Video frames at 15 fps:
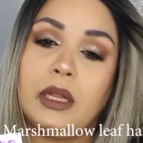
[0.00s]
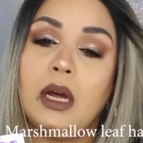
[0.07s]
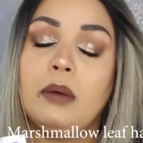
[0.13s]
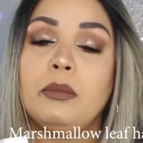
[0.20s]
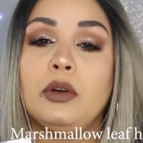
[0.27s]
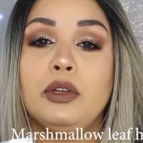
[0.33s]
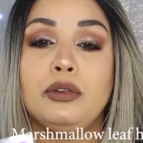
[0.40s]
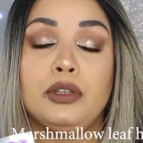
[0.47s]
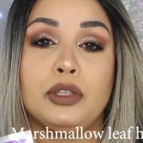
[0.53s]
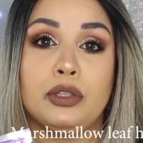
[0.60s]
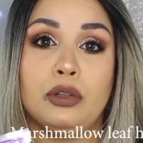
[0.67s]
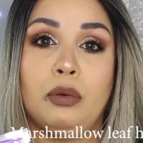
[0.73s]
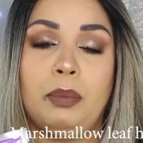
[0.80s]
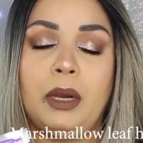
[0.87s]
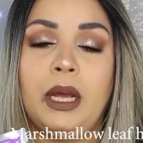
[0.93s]
thumb or you
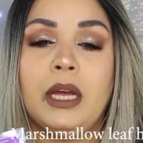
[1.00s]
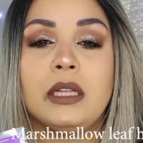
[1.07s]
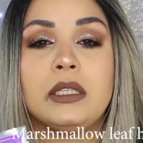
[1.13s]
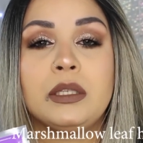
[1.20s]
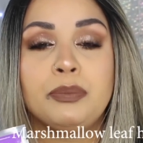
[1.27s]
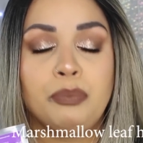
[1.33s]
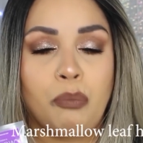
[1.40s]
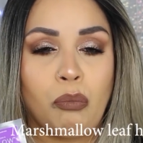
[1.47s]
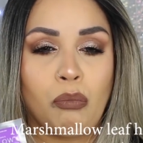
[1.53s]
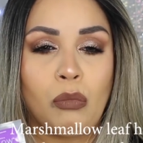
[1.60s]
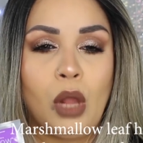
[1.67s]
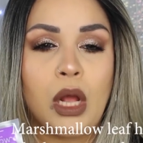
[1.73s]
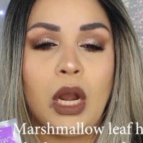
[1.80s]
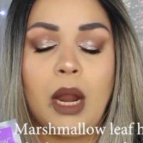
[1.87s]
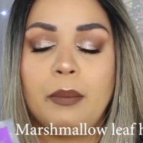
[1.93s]
just know plants,
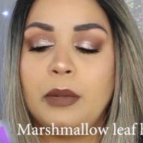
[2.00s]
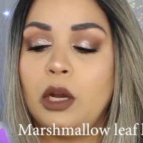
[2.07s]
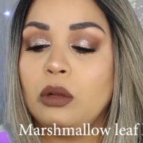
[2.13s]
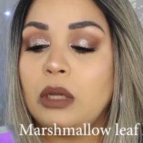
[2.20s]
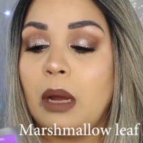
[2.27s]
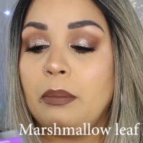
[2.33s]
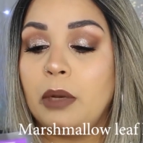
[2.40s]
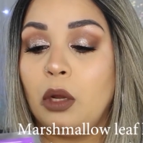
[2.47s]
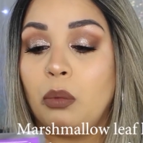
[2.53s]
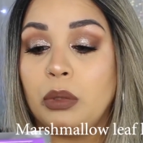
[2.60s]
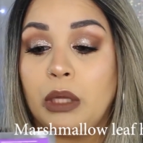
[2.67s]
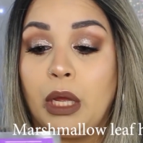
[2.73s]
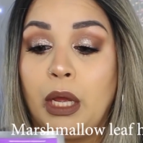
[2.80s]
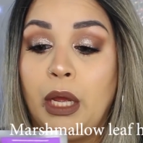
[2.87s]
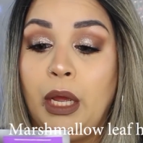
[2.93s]
let me know down below
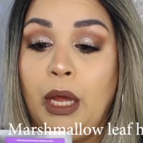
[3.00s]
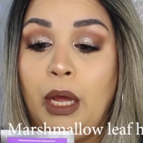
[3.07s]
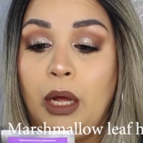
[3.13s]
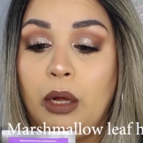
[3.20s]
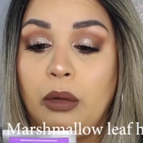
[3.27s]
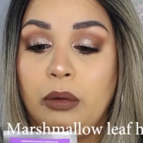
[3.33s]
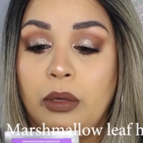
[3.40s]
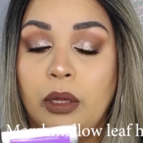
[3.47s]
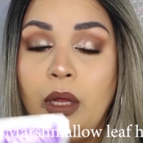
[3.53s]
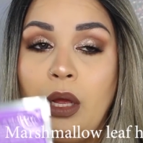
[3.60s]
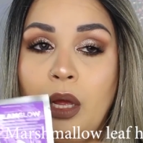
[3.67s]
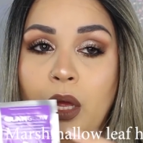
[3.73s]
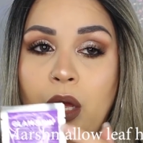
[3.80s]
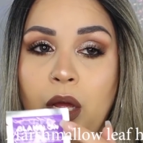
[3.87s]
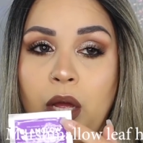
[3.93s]
what the hell
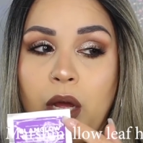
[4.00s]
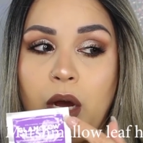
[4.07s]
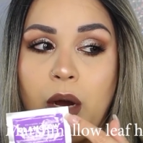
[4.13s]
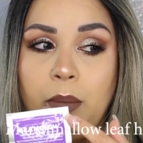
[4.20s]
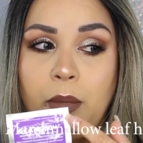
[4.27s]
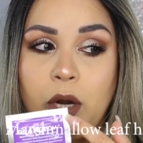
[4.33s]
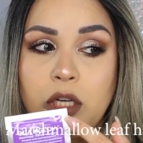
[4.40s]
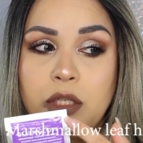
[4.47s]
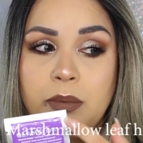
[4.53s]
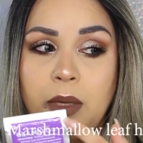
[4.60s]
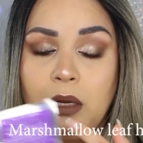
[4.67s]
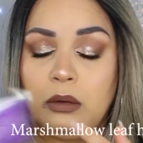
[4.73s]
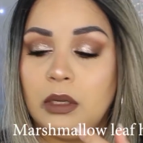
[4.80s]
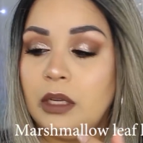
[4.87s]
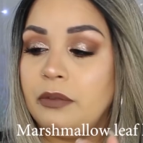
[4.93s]
a
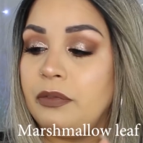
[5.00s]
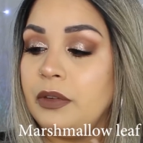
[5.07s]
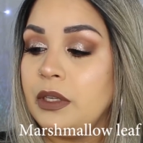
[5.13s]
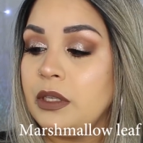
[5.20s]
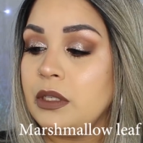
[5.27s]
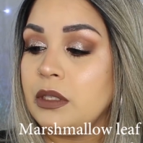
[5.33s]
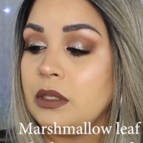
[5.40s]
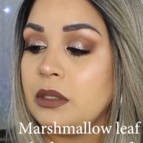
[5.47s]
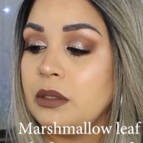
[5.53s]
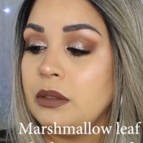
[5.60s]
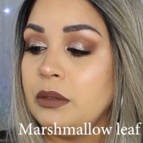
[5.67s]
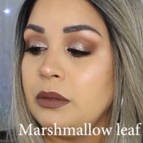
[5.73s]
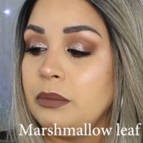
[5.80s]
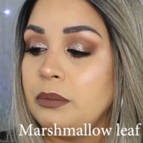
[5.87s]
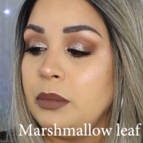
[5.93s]
marshmallow leaf is.
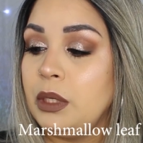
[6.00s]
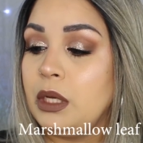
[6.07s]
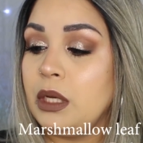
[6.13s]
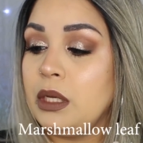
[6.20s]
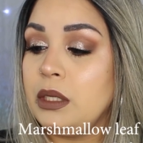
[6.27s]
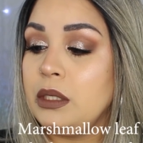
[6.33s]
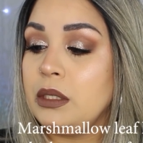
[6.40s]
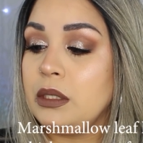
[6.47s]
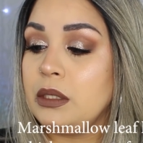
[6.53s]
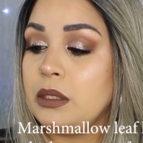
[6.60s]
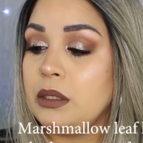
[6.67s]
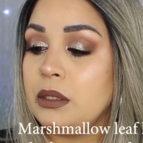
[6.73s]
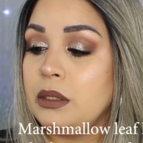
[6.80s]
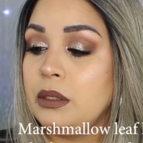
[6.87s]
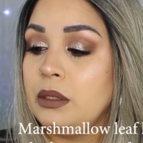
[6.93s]
Because
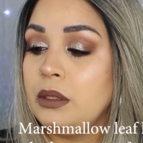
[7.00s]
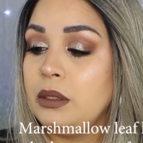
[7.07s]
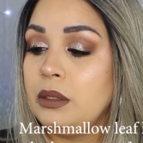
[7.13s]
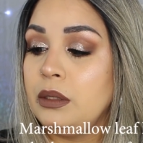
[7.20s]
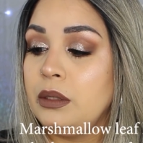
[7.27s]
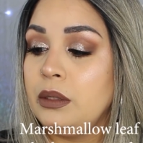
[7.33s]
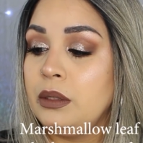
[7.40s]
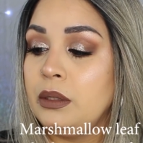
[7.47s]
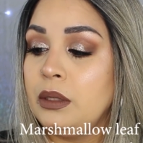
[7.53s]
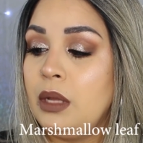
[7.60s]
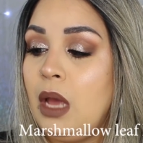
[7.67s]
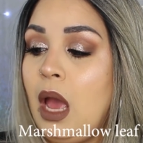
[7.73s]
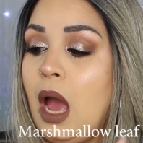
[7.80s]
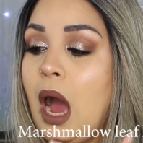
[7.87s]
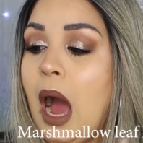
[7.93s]

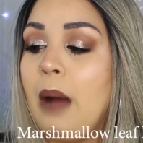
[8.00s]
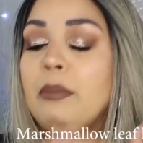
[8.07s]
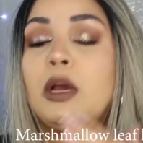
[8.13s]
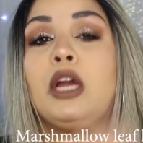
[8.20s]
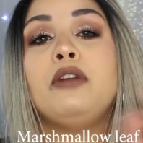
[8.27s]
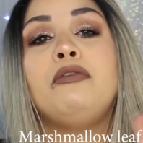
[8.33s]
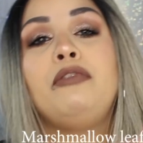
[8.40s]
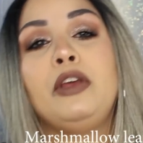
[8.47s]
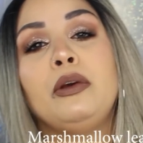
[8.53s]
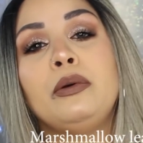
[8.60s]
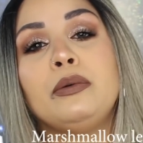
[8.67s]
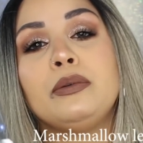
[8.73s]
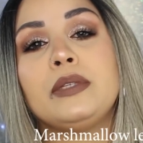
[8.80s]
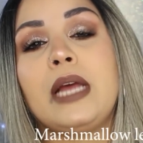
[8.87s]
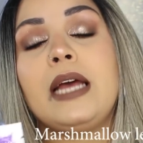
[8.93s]
I'm
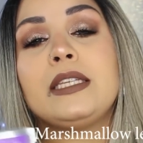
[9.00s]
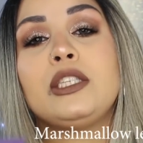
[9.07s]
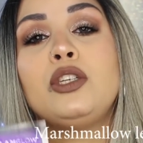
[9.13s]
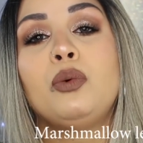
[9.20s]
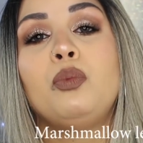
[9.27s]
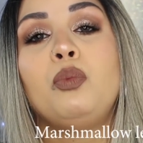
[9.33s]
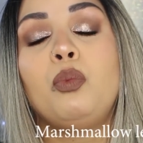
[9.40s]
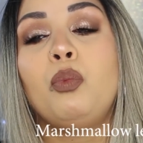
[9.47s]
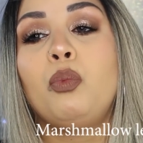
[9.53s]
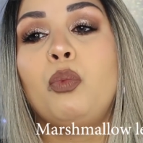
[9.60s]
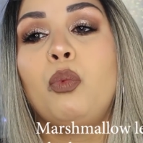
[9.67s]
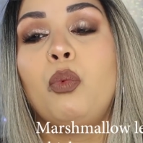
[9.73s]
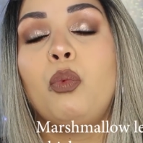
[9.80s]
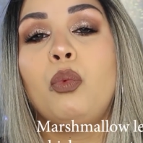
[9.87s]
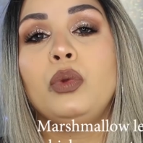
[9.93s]
confused as to,
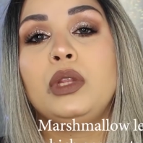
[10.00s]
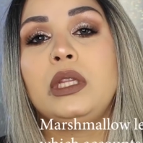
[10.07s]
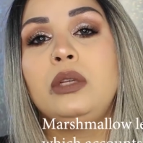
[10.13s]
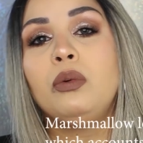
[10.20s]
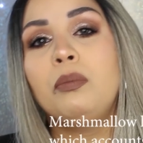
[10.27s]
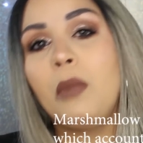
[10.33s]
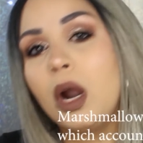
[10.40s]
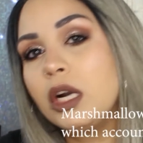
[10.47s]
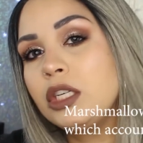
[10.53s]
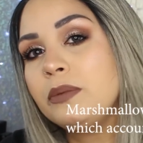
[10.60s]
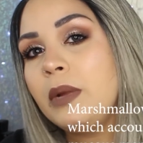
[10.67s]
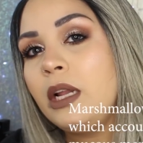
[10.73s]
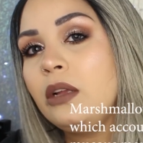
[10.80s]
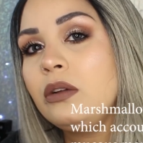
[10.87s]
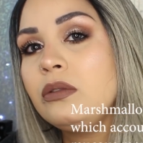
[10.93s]
do
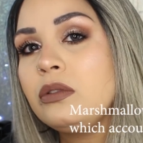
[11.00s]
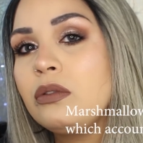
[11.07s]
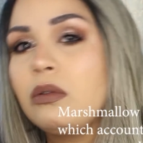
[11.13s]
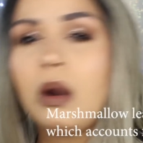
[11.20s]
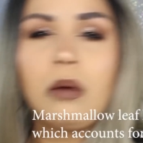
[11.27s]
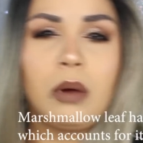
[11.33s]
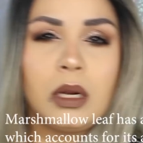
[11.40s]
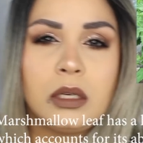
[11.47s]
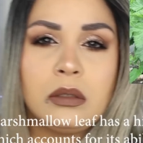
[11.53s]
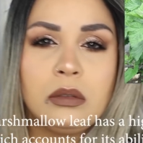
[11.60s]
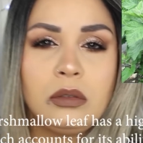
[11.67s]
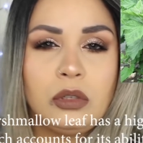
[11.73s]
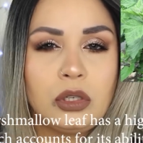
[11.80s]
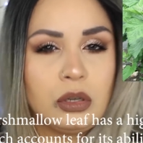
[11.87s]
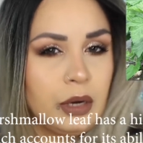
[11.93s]
marshmallows grow on
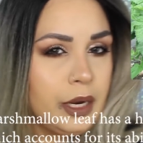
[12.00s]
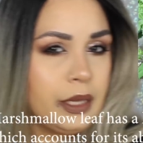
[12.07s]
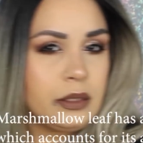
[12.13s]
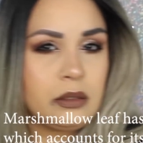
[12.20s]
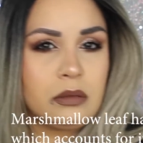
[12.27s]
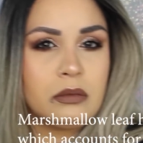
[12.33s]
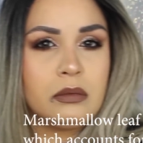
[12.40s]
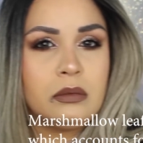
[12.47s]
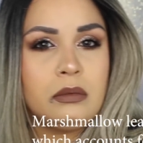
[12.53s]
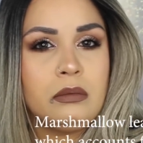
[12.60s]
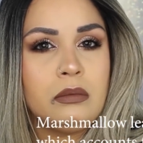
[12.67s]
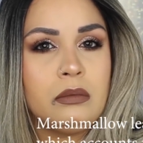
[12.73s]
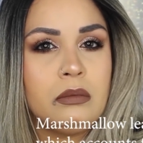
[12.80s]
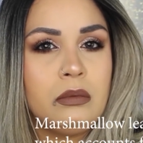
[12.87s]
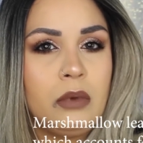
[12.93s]
trees
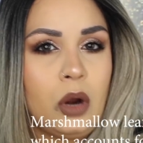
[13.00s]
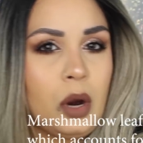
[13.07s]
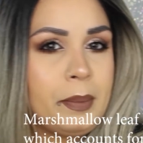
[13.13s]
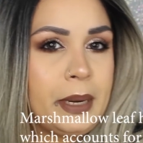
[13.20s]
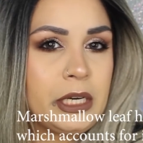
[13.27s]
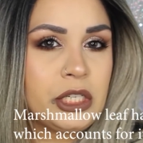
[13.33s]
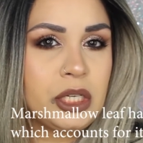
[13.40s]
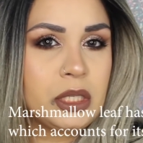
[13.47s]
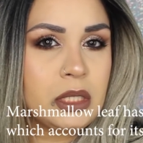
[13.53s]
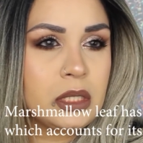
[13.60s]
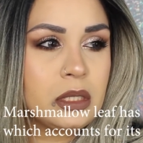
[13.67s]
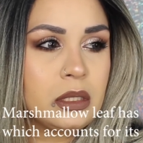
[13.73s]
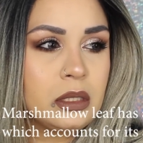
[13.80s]
or bushes?